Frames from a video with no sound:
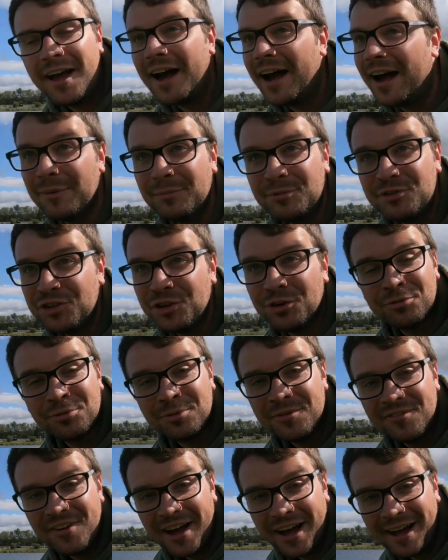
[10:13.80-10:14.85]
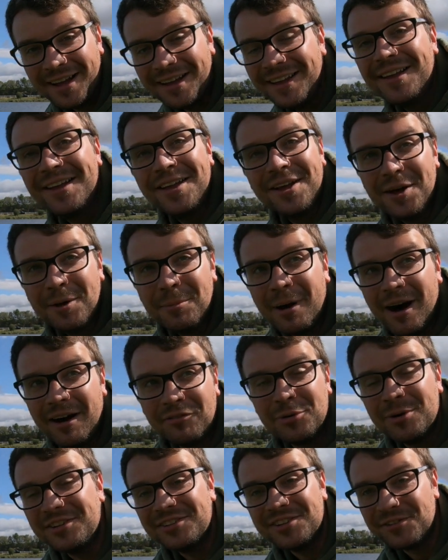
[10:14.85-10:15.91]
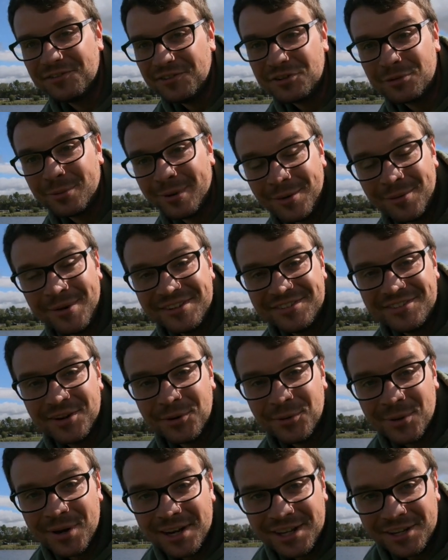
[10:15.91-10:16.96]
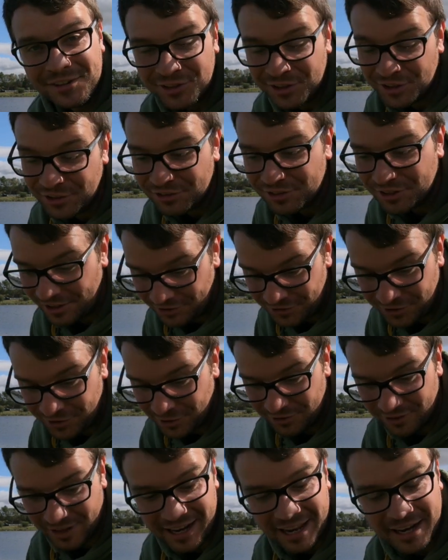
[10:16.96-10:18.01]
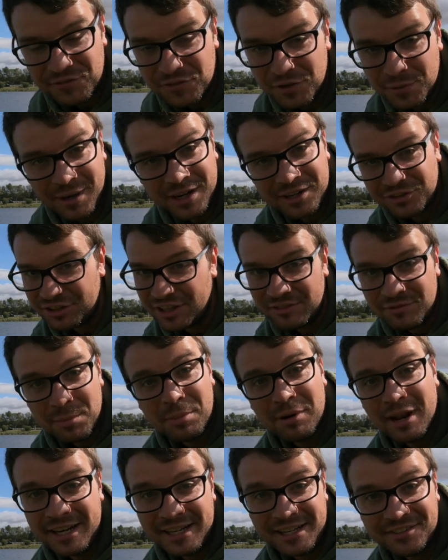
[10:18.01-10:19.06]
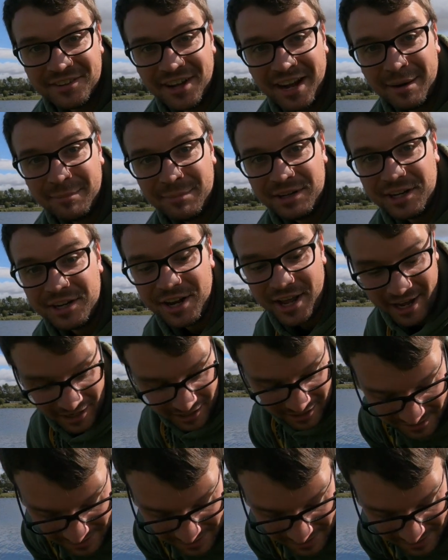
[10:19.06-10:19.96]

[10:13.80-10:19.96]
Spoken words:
I'm chuffed with that. Part of the reason the fish went away so quickly is because as soon as I land them, I just give them plenty of time in the net.